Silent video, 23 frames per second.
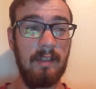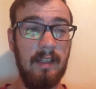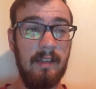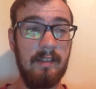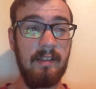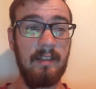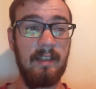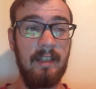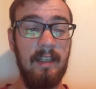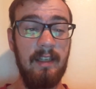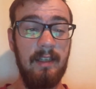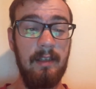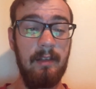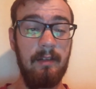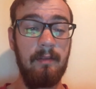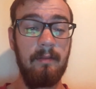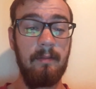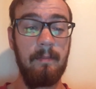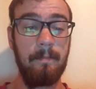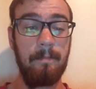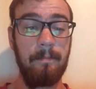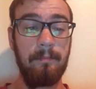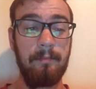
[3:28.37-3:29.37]
I seen
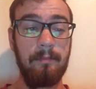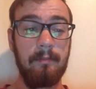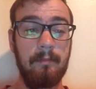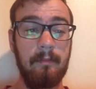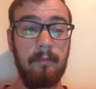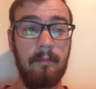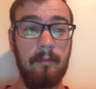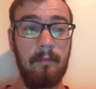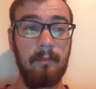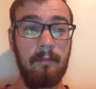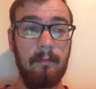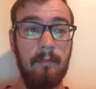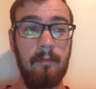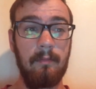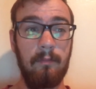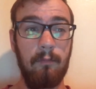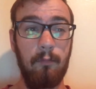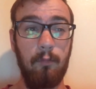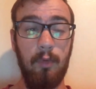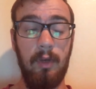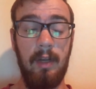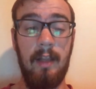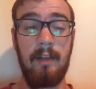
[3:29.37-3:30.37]

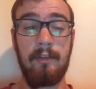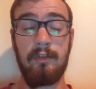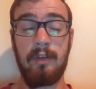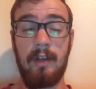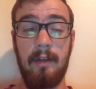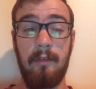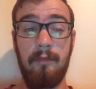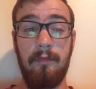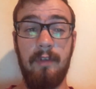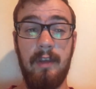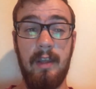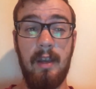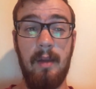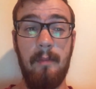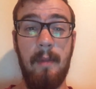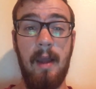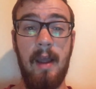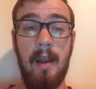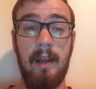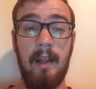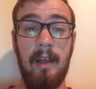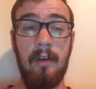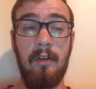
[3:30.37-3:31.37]
when I try to figure
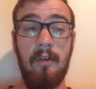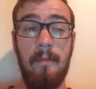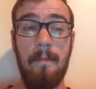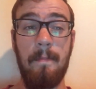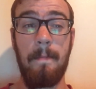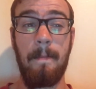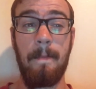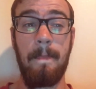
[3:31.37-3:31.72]
mine out,